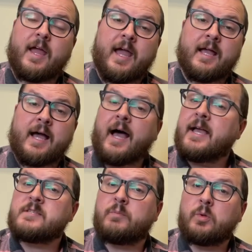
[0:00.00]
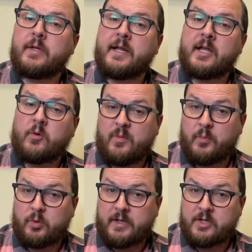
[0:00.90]
Hey guys, Booligan here with
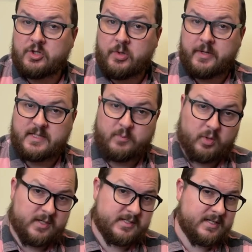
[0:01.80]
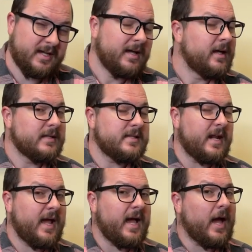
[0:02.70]
Booligan Shooting Sports.
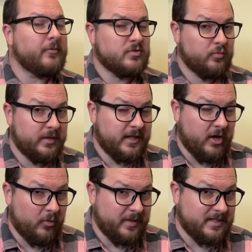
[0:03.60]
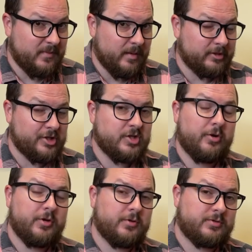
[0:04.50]
Today I was really hoping to be able to show
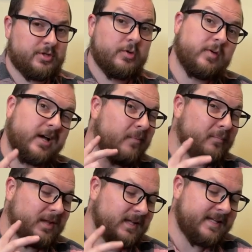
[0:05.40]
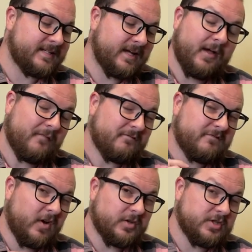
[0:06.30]
you two complete
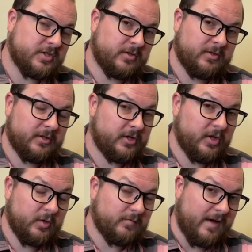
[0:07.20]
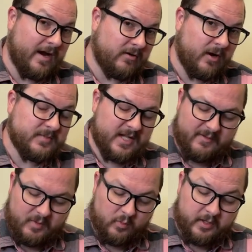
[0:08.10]
functional new firearms that
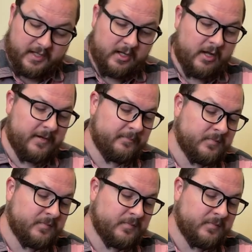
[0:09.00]
I've been working on,